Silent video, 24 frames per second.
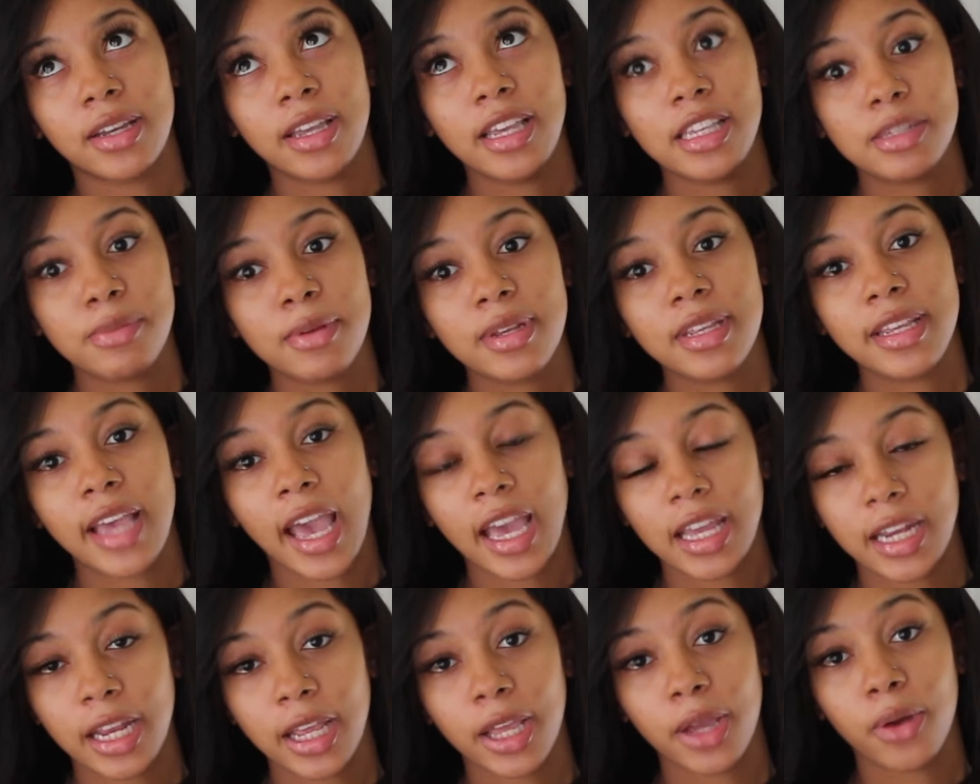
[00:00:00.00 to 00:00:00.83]
so he's been
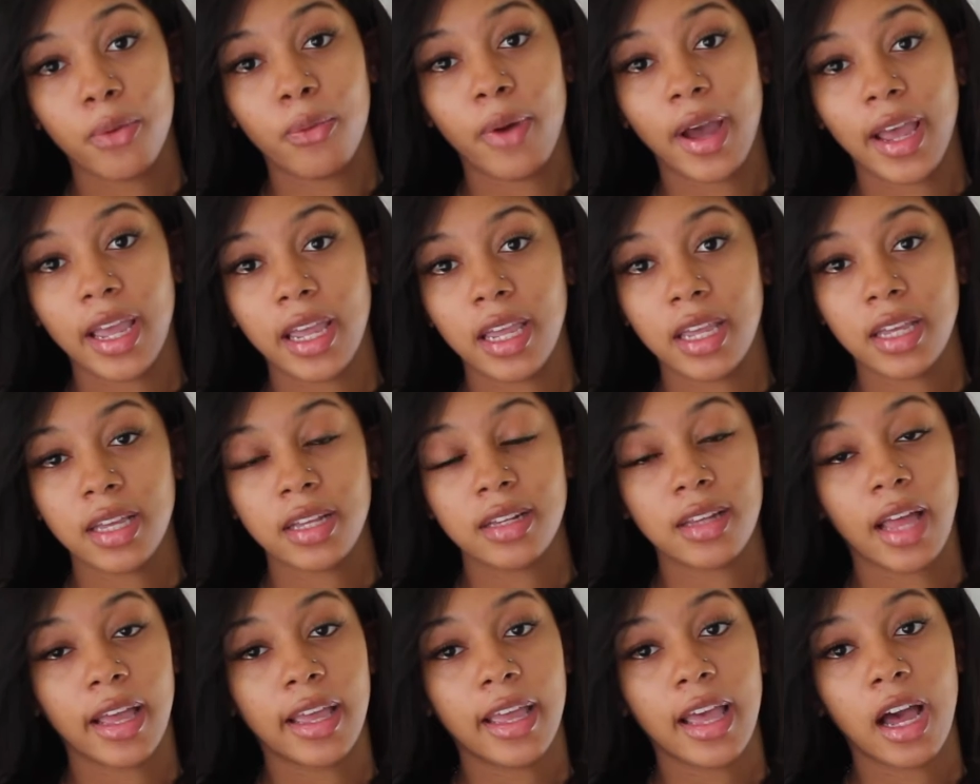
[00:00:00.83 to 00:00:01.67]
gaining
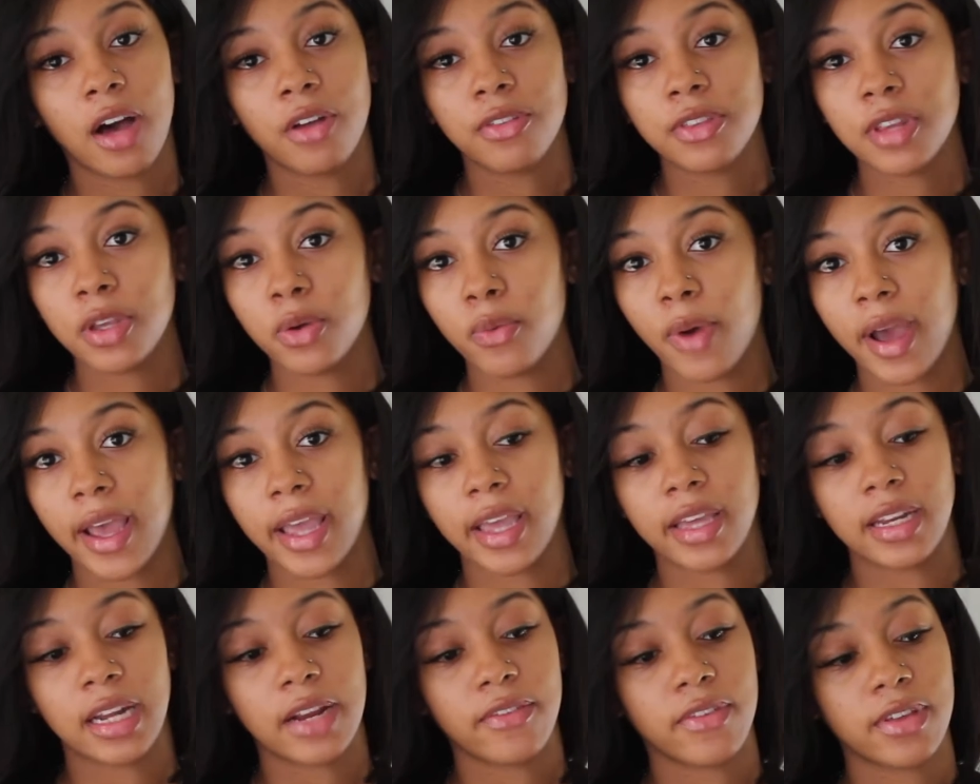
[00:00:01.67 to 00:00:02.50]
weight like healthy
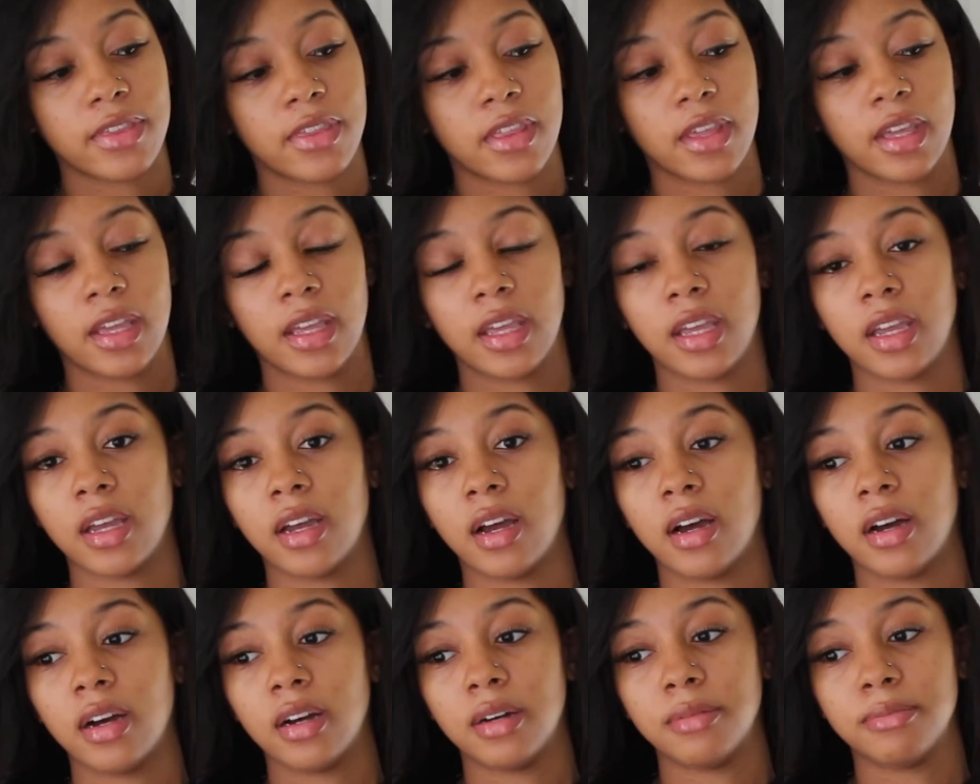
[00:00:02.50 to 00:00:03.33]
weight and everything
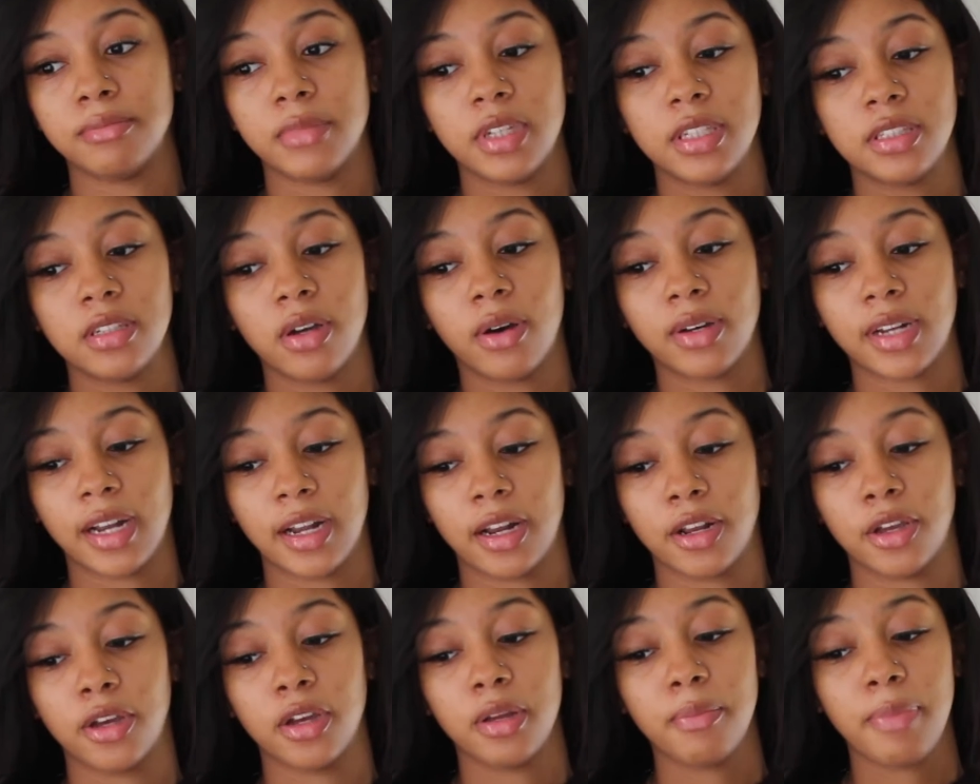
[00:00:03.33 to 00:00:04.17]
um, he's going
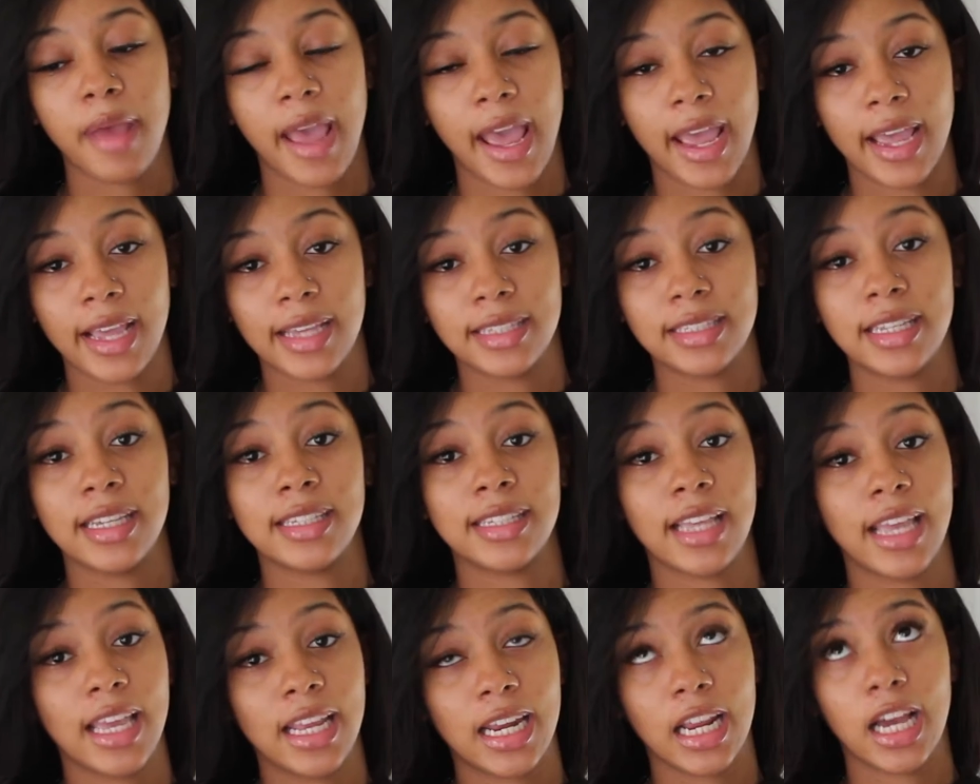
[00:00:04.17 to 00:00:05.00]
at a good pace
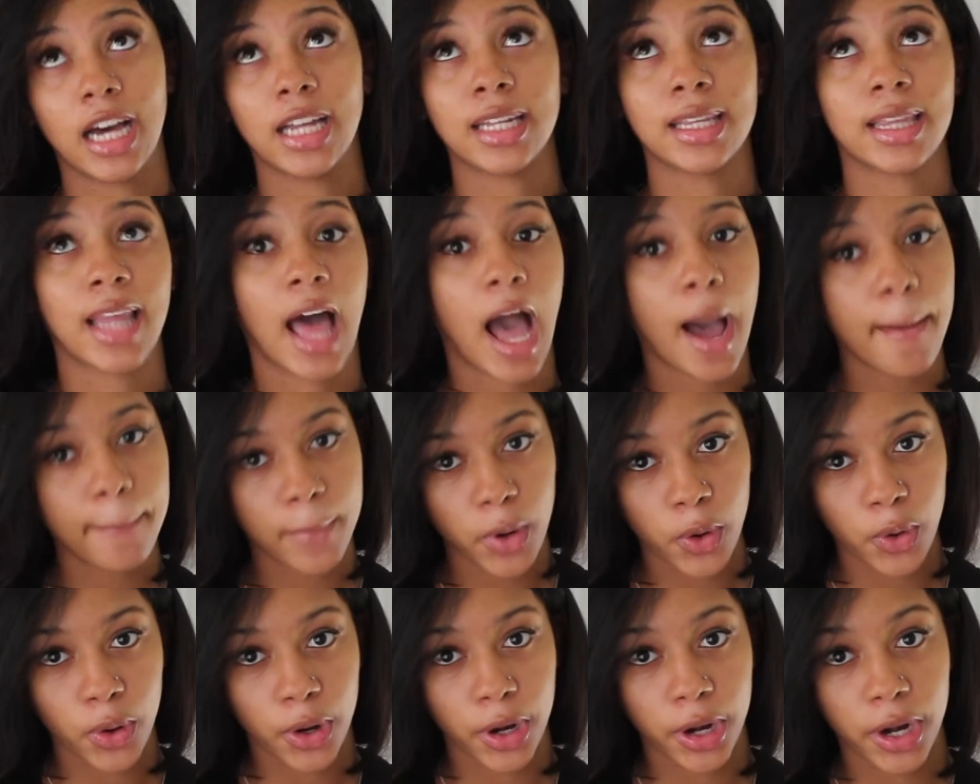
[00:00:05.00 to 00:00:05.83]
he's eating a
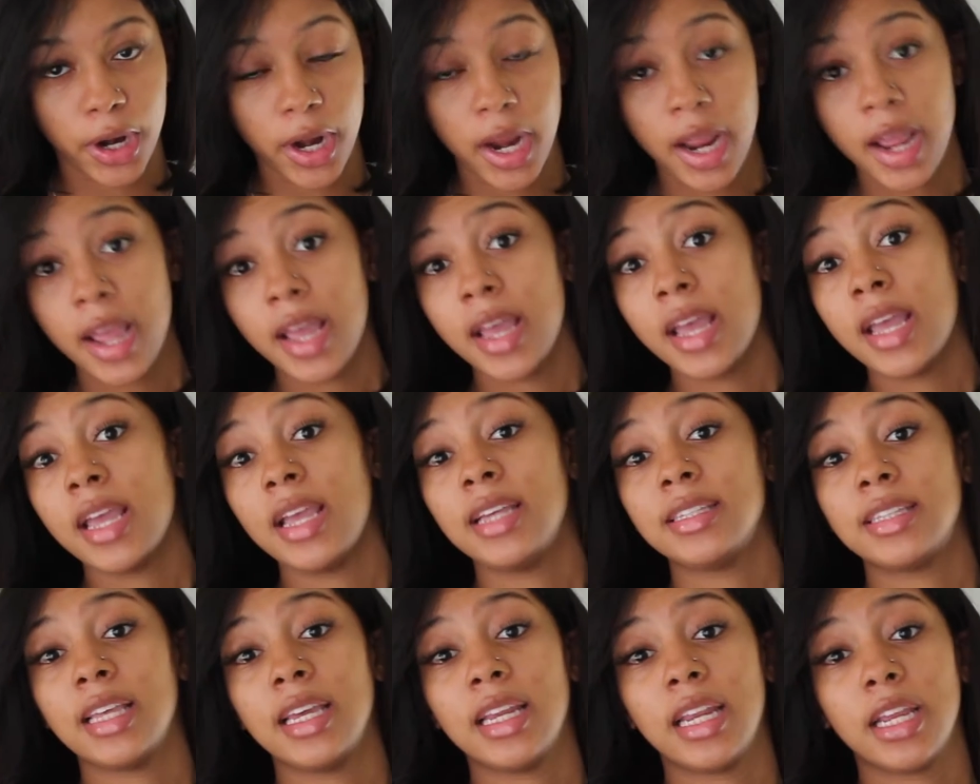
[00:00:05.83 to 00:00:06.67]
lot more
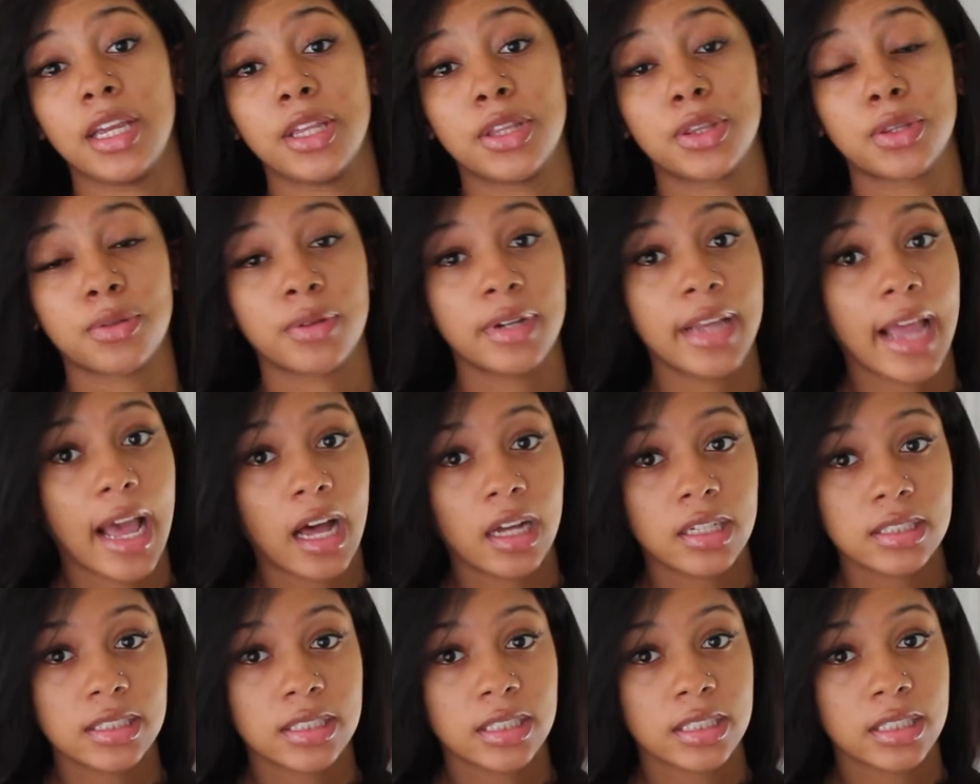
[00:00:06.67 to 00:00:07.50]
he's eating three
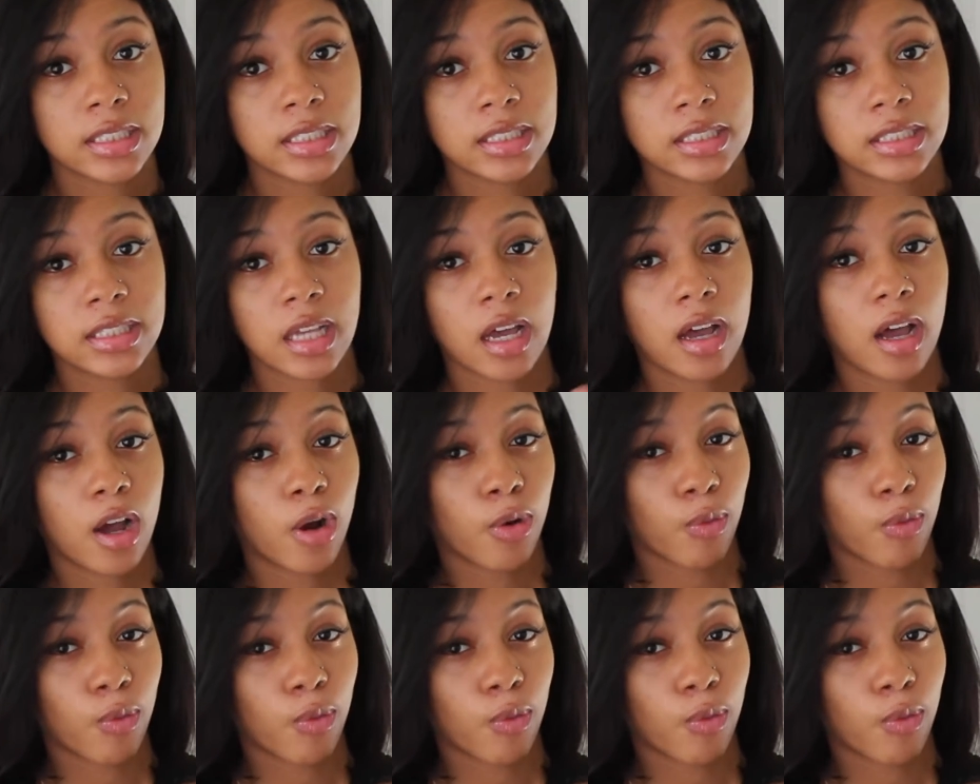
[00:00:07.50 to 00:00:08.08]
ounces